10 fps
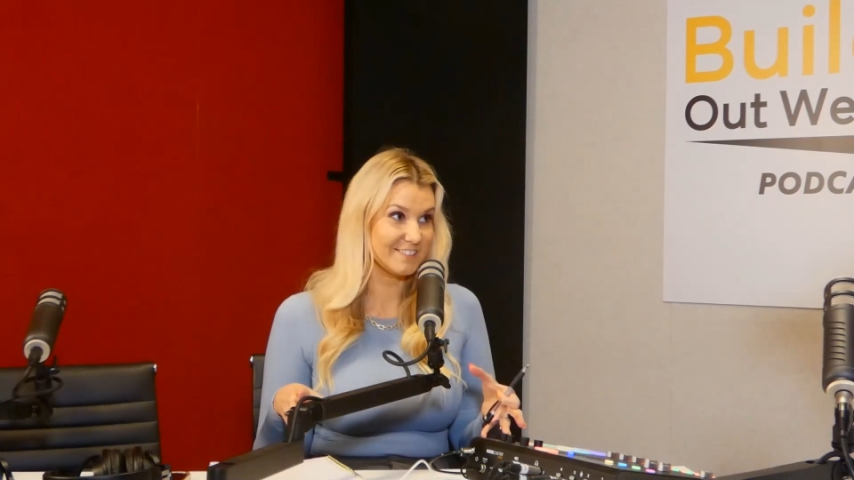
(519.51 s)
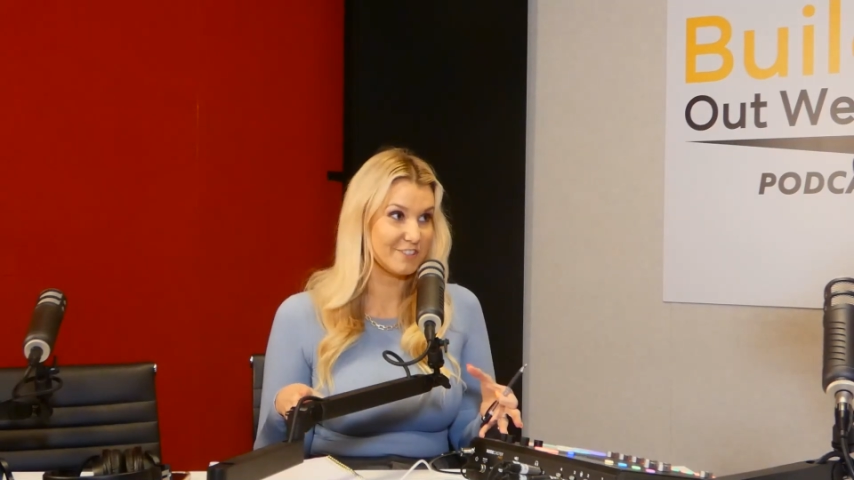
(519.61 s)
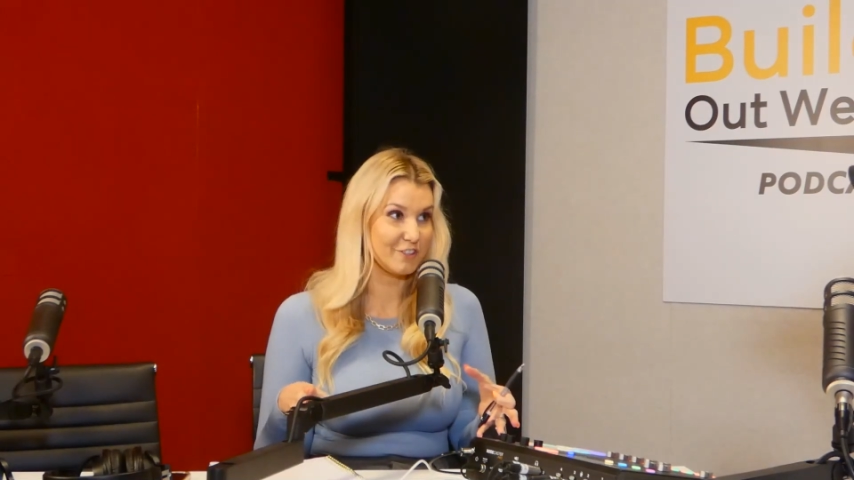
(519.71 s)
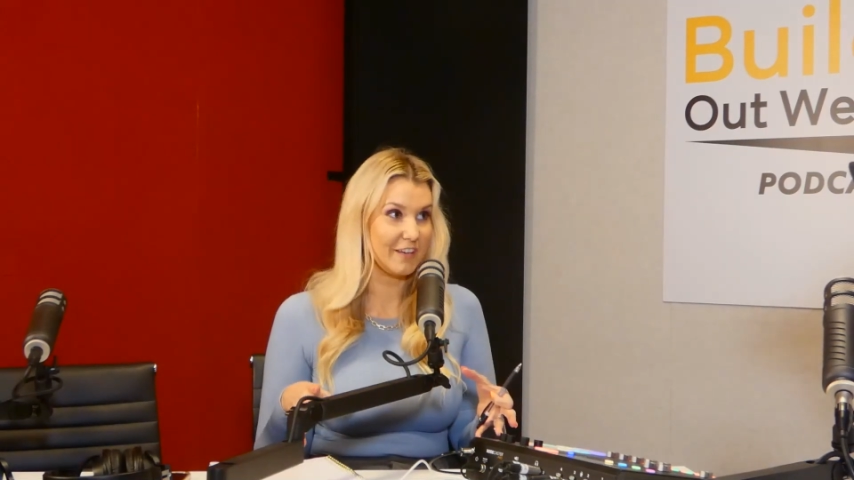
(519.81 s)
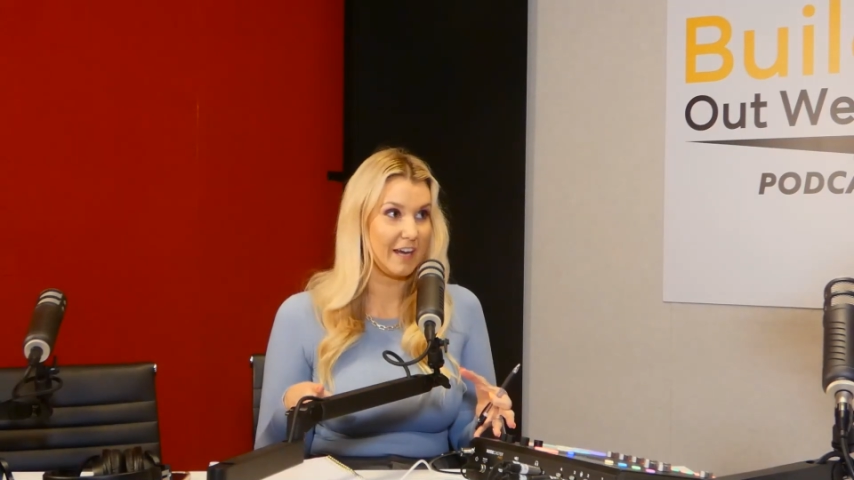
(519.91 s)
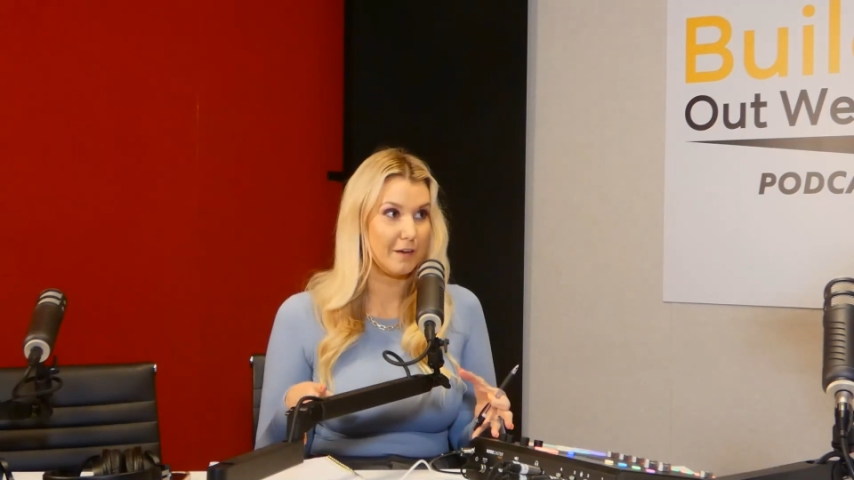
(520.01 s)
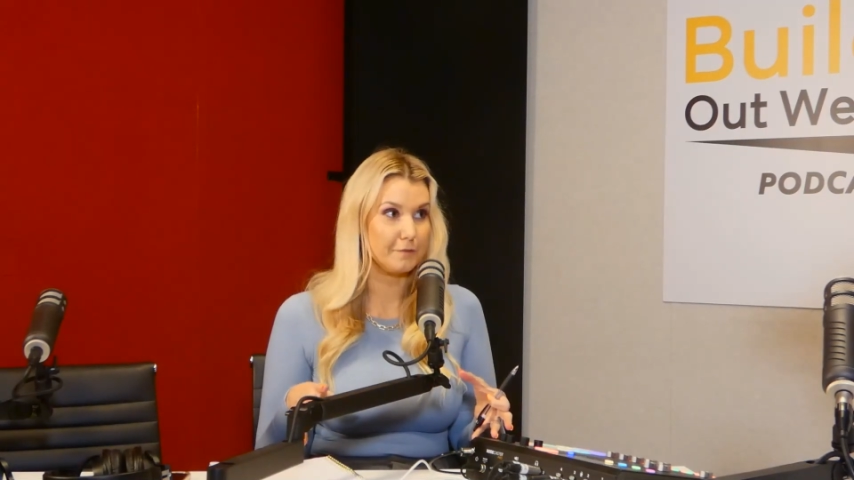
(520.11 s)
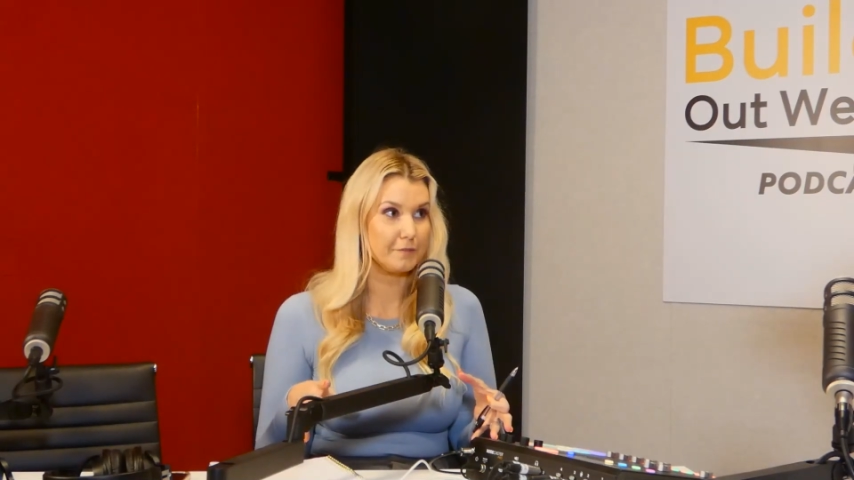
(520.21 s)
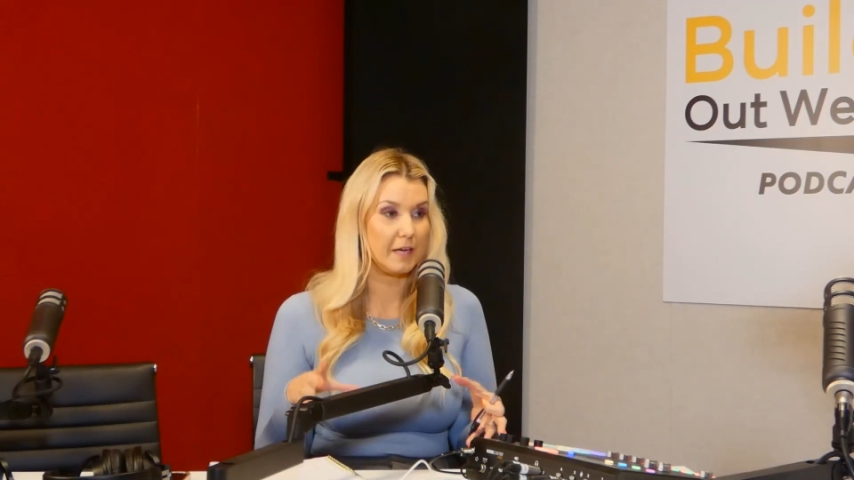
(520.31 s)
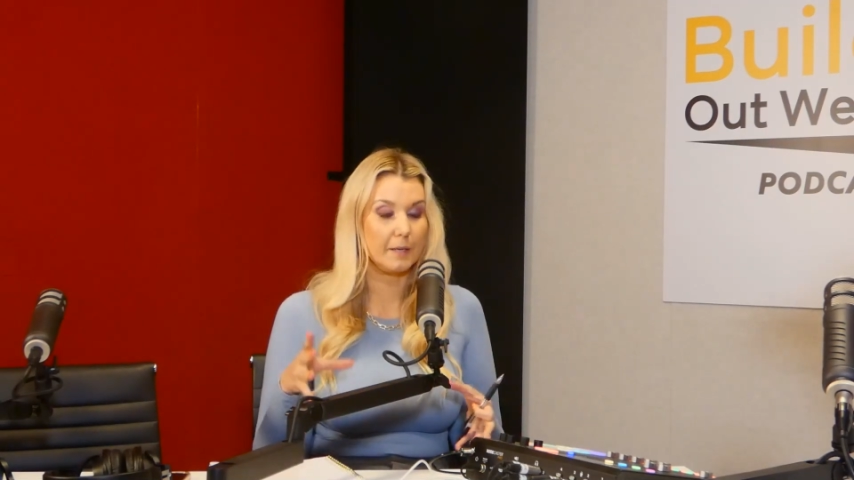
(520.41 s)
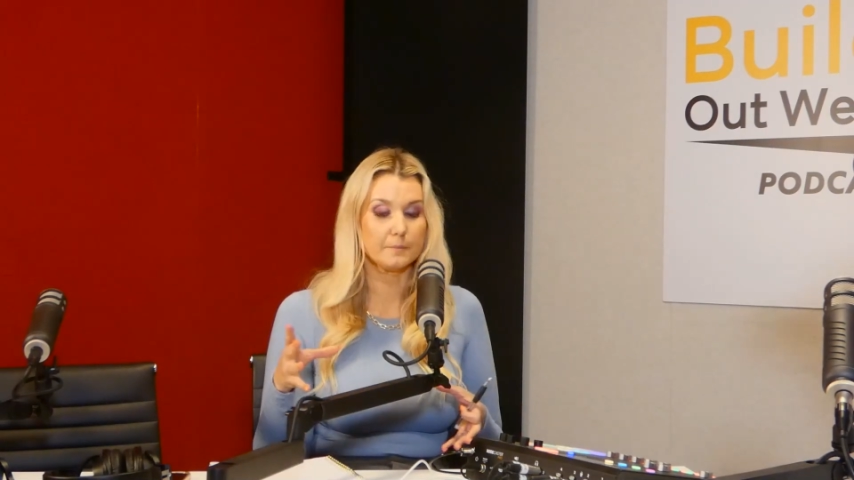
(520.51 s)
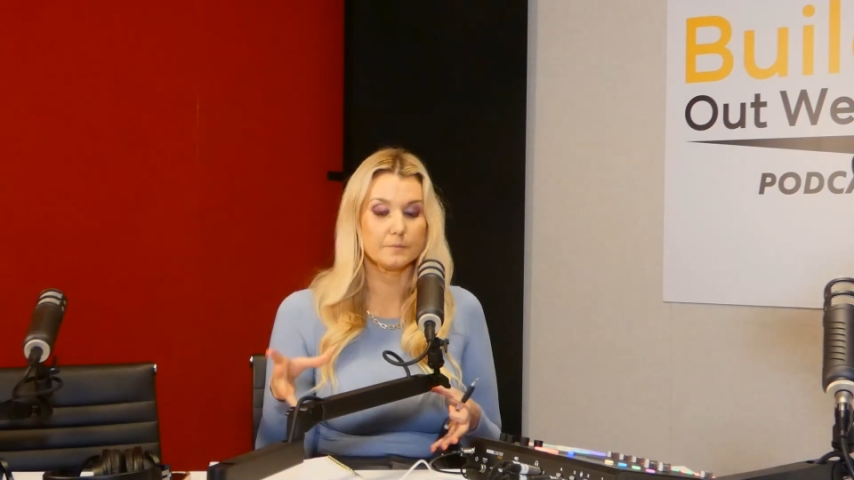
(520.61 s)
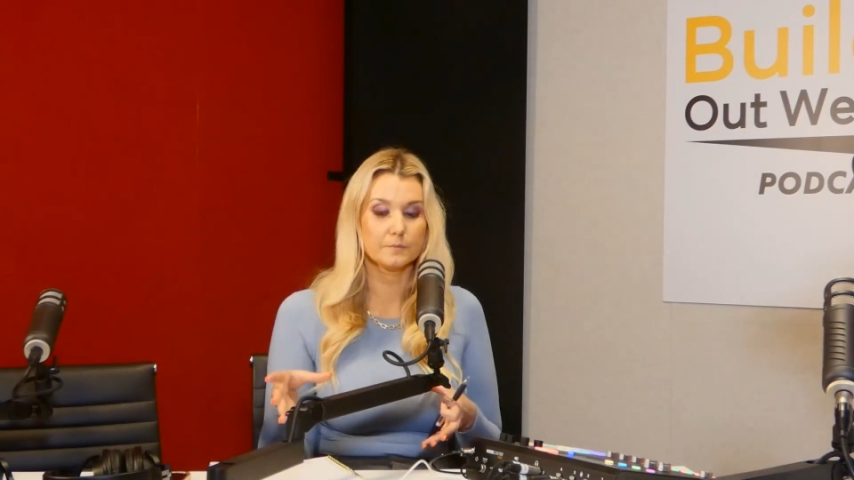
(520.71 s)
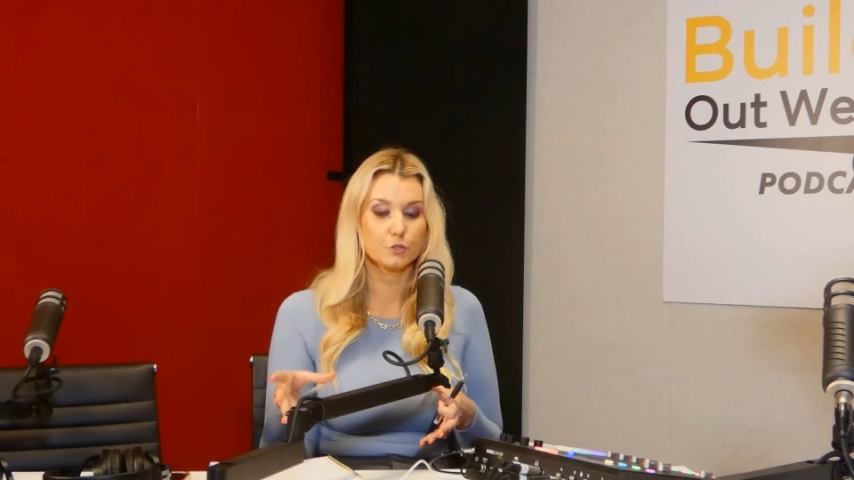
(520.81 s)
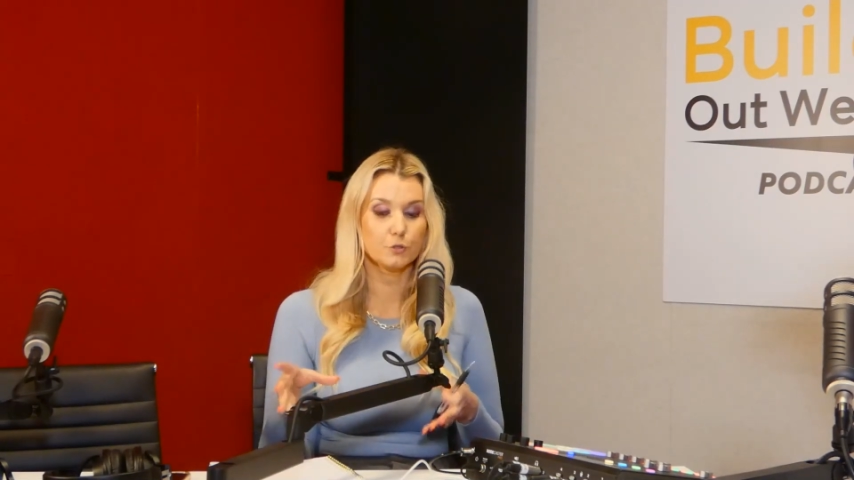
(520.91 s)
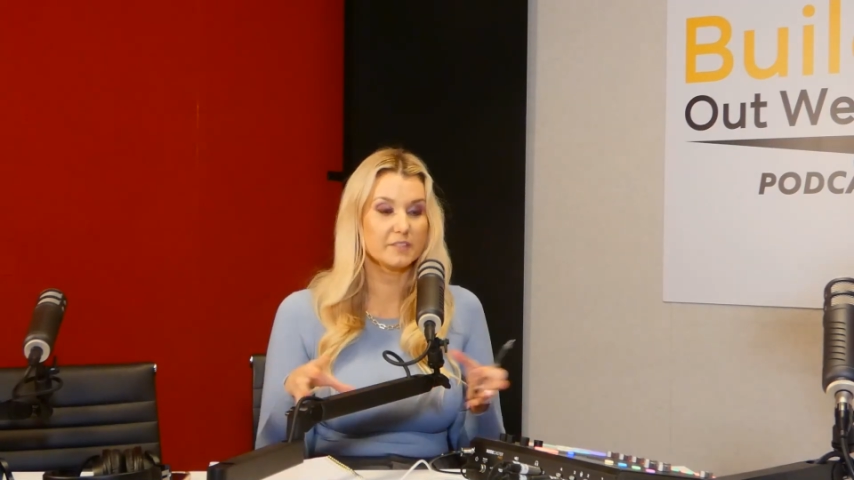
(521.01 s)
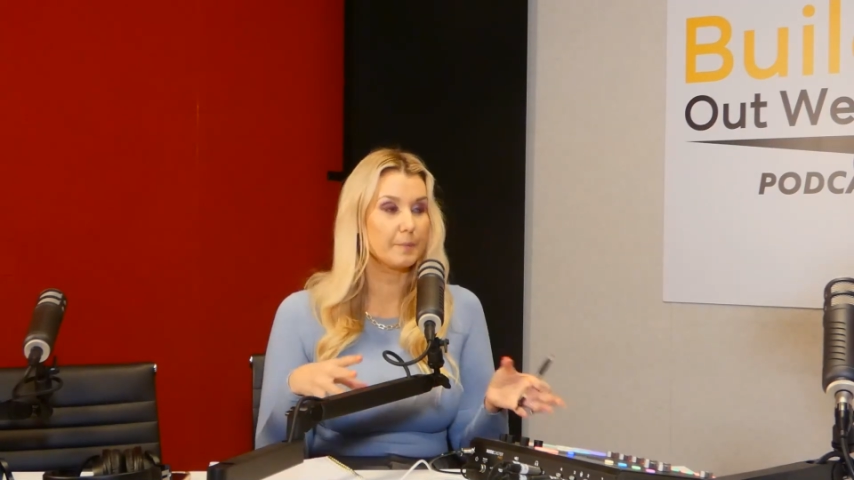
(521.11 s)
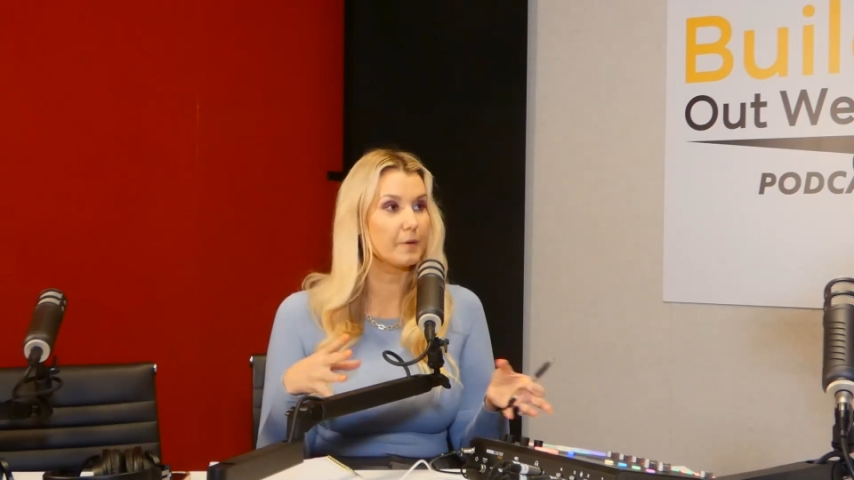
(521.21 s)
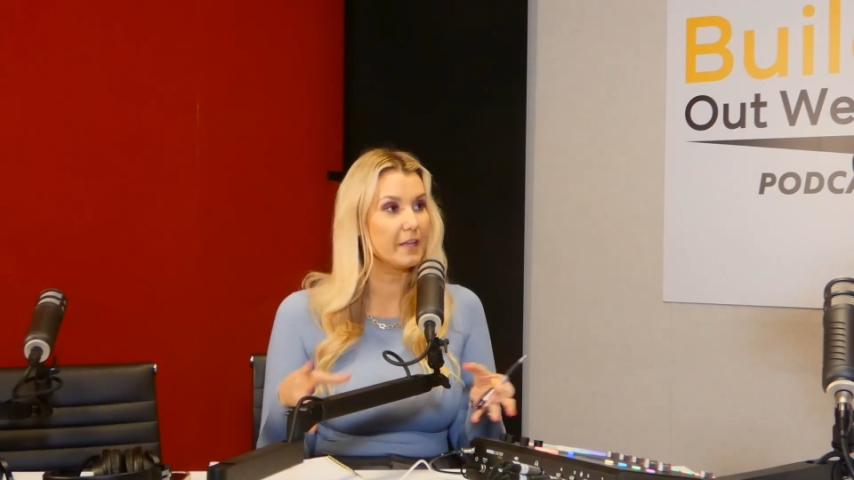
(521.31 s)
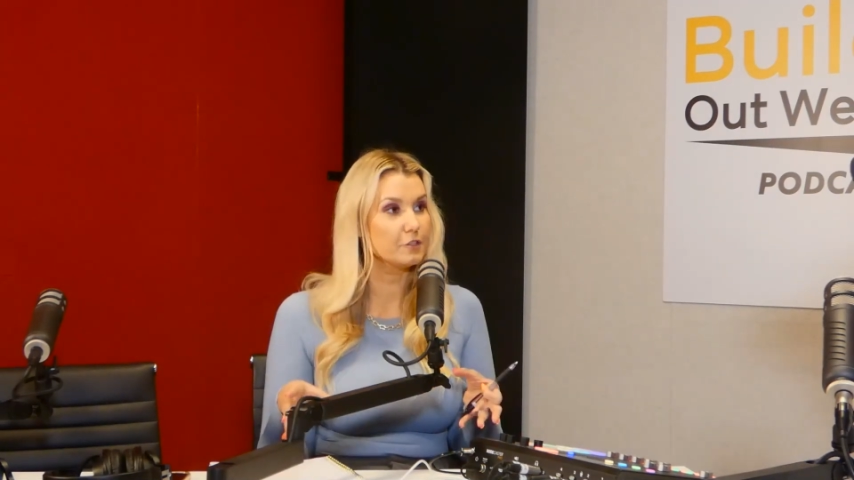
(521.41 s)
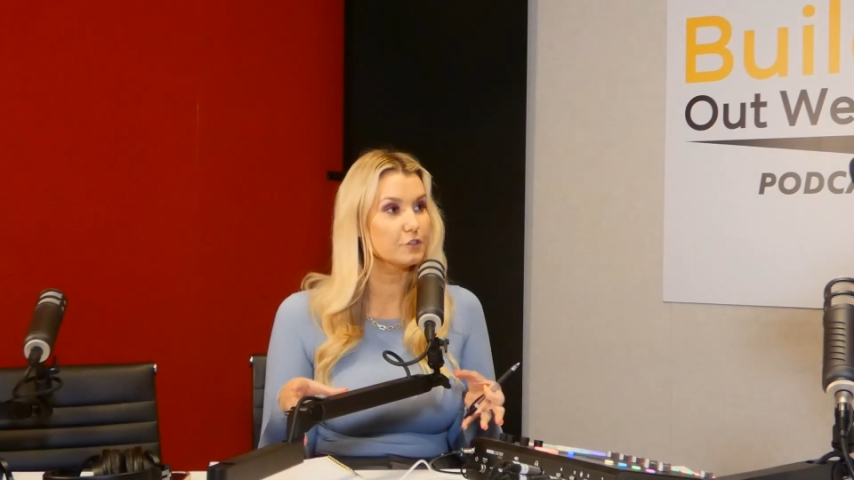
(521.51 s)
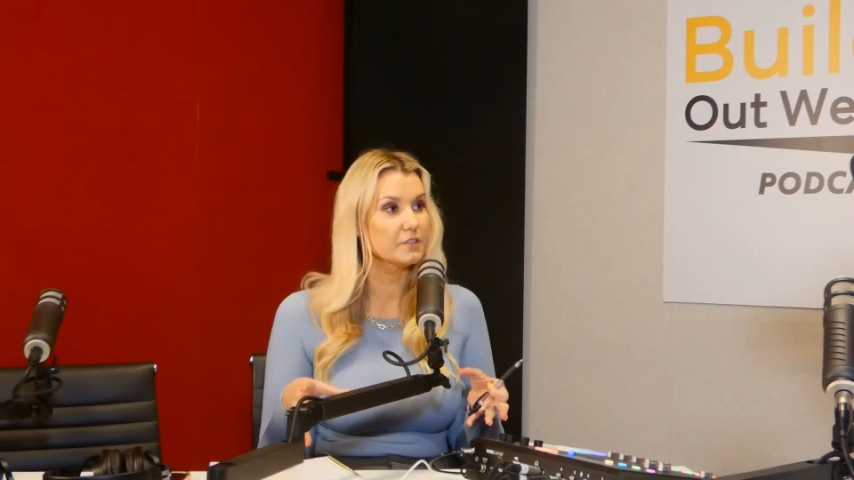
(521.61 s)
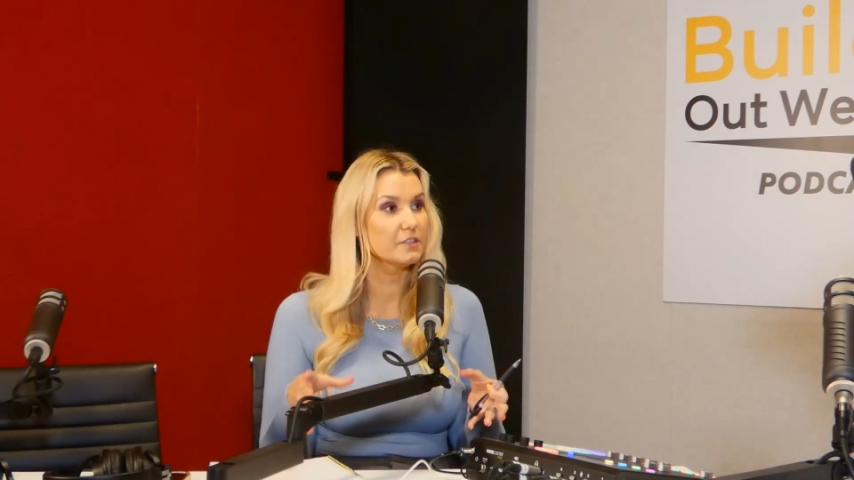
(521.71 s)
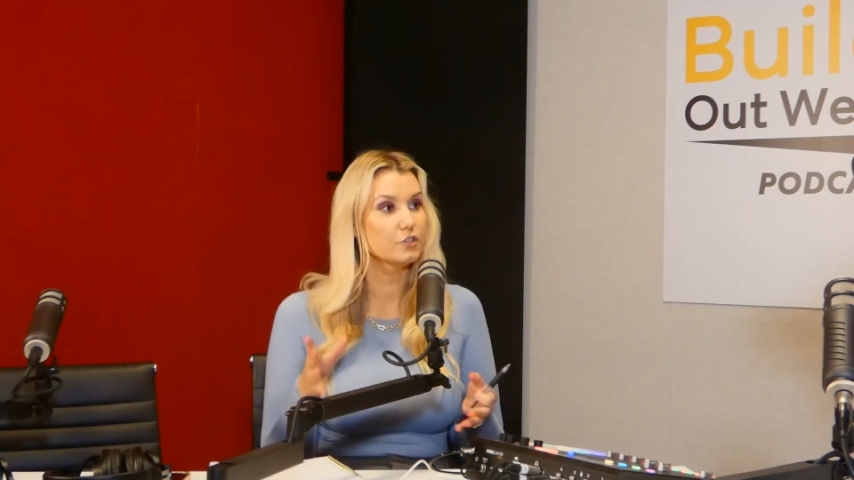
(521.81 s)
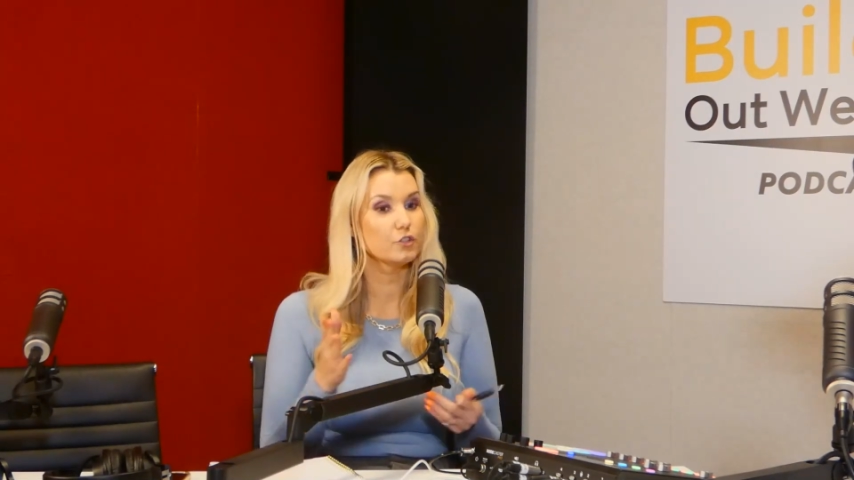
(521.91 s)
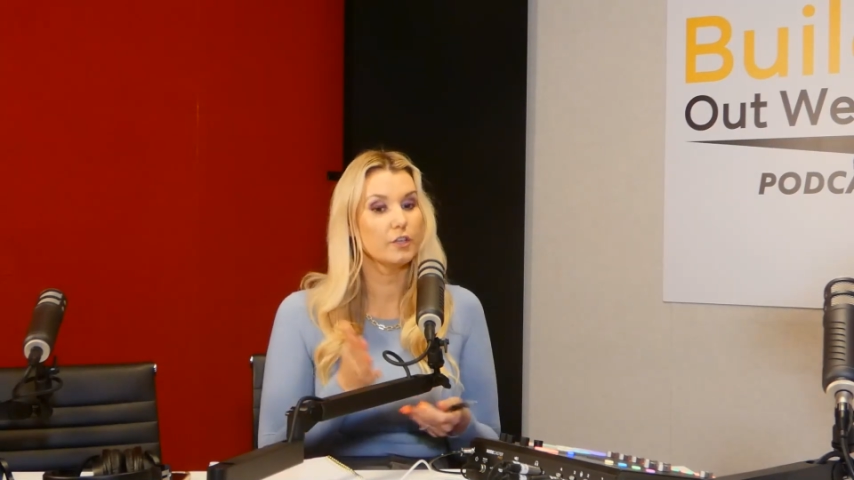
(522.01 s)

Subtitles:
So you have 2 separate entrances.